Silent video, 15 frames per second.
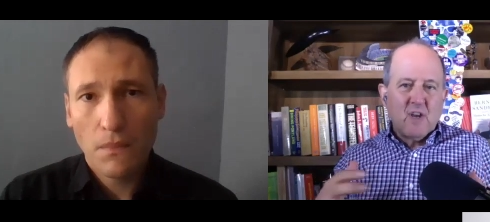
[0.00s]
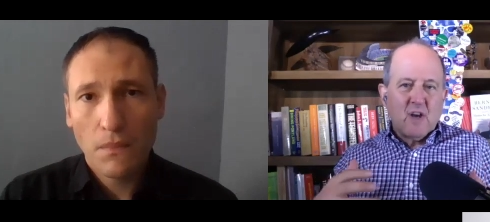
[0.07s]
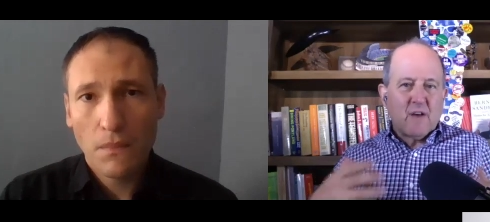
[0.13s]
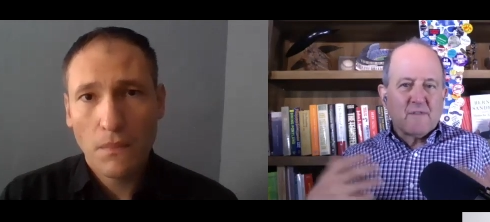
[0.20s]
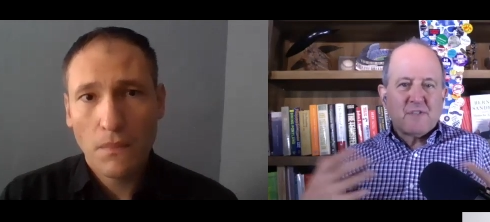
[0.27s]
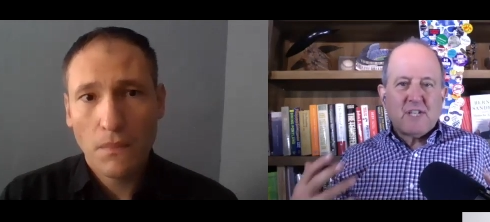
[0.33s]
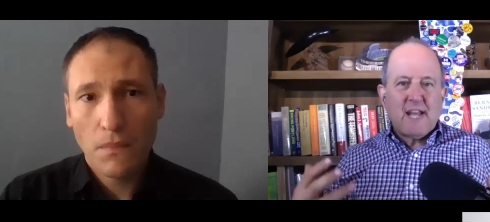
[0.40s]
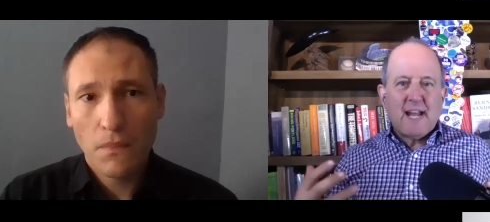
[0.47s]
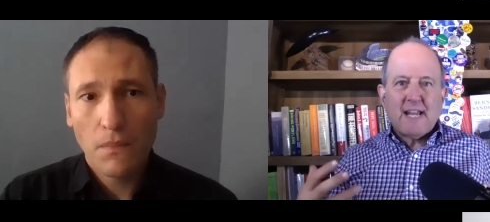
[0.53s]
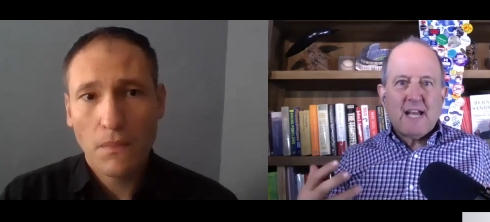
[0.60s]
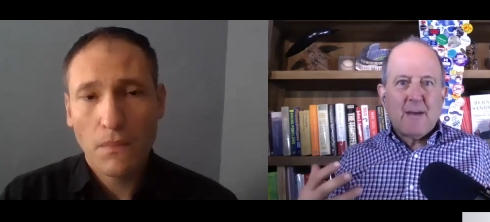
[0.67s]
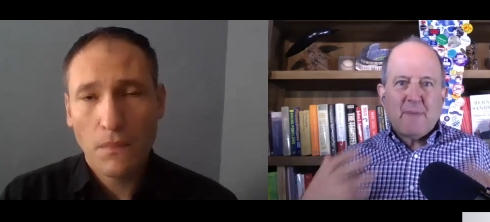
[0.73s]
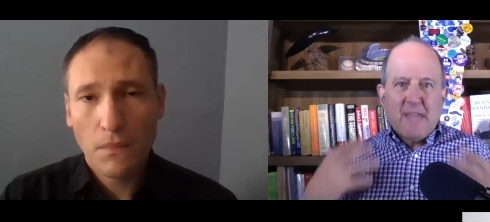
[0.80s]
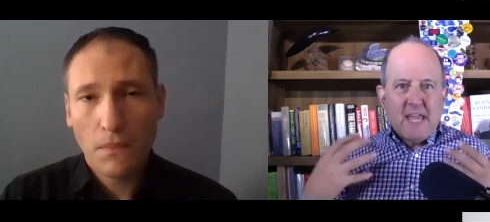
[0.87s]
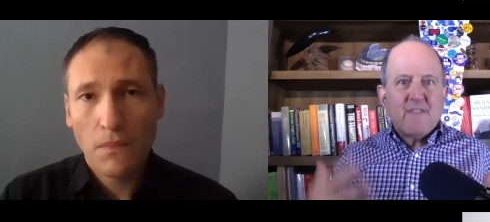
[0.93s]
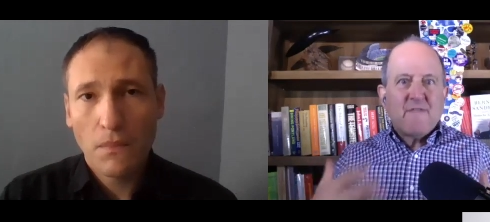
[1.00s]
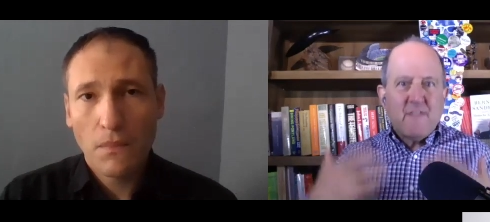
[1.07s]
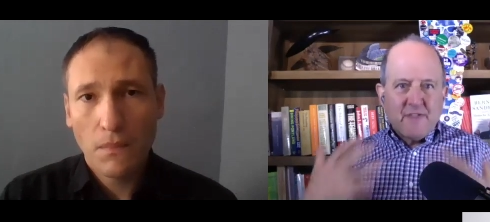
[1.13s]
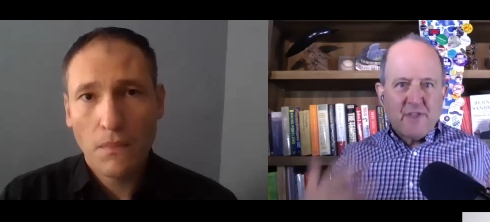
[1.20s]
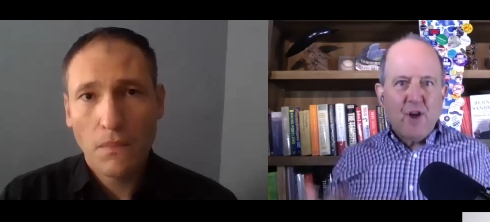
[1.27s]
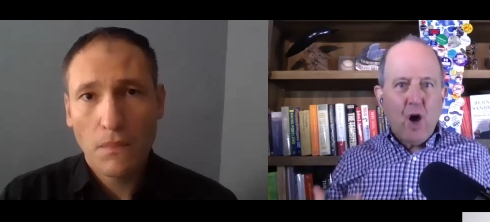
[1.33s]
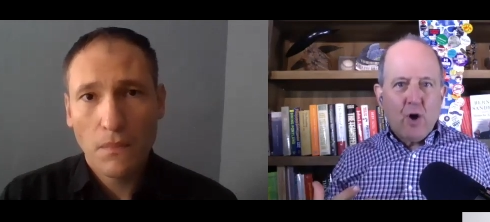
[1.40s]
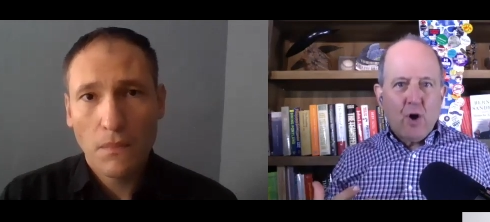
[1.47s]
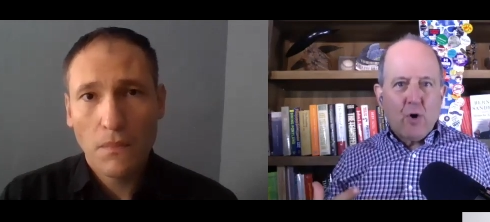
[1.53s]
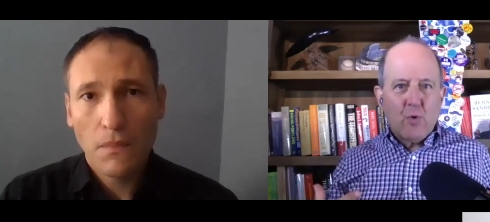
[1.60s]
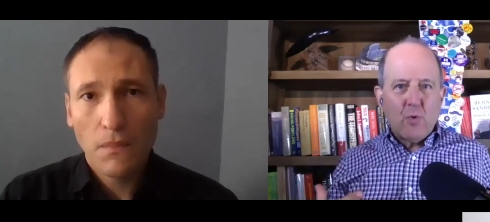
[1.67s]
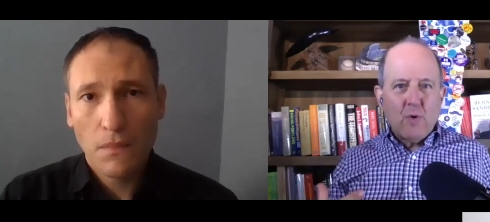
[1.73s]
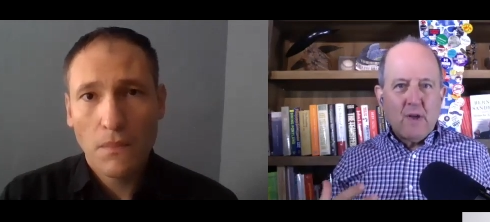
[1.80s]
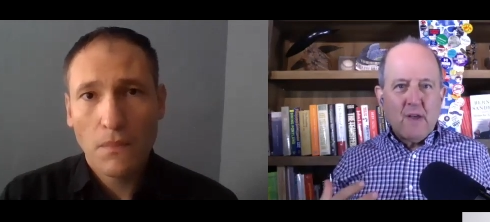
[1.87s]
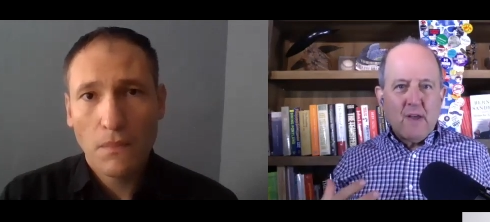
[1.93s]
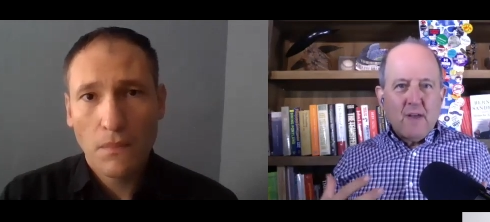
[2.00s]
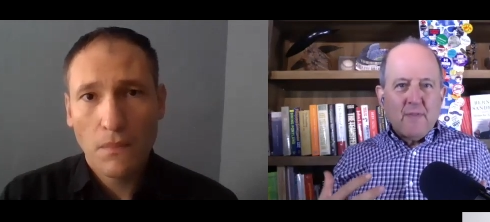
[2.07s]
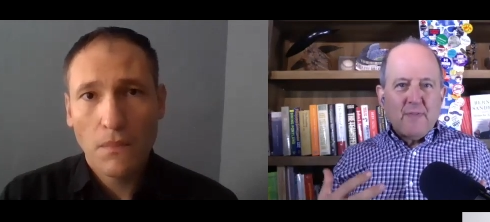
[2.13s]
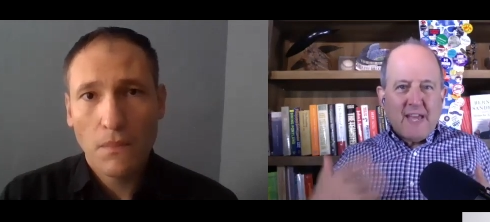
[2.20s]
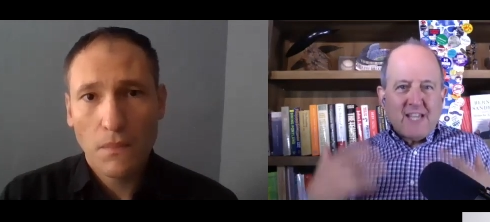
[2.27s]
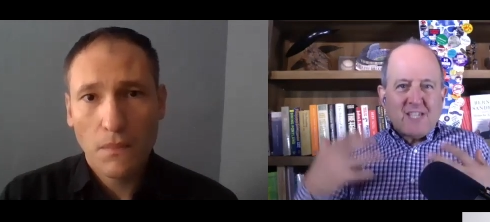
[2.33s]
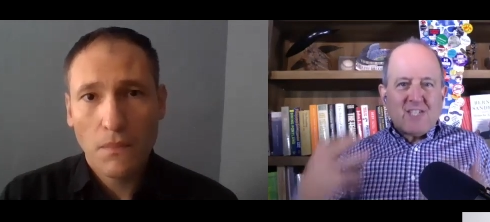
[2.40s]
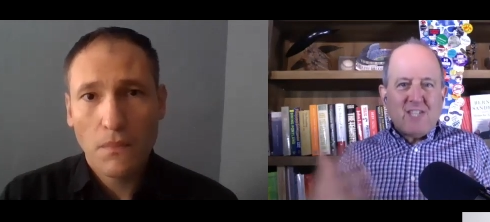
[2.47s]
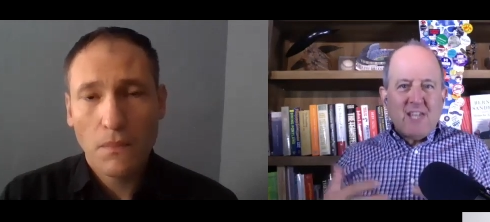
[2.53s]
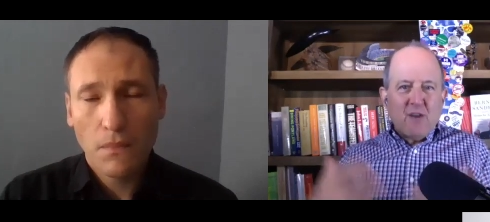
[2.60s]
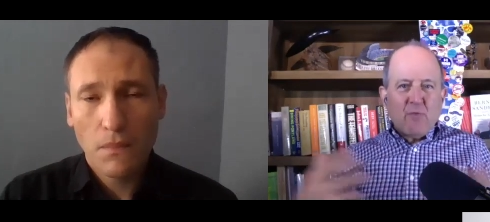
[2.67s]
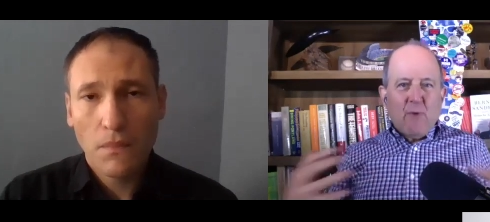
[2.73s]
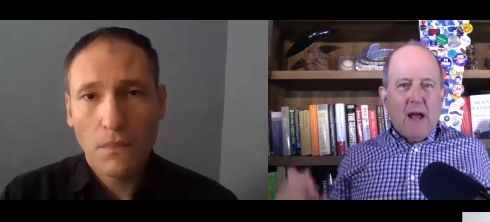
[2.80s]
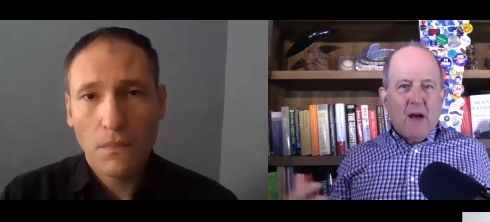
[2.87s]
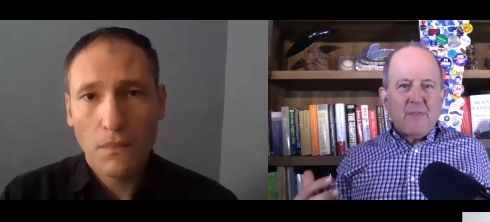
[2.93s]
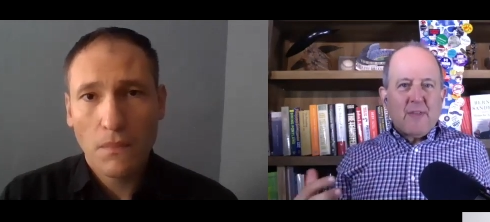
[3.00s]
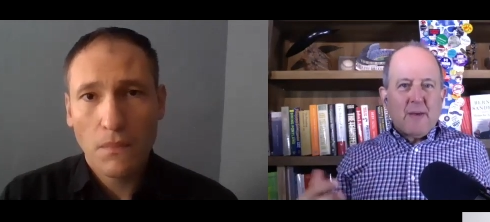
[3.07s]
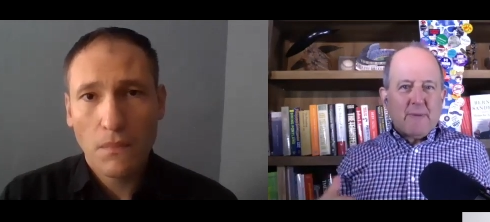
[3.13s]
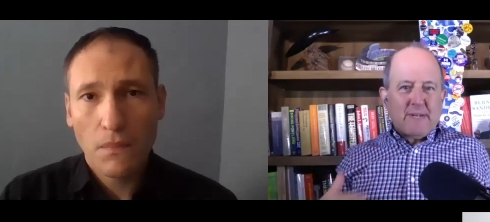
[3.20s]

Speaker 1: of standing up, even though they see around them.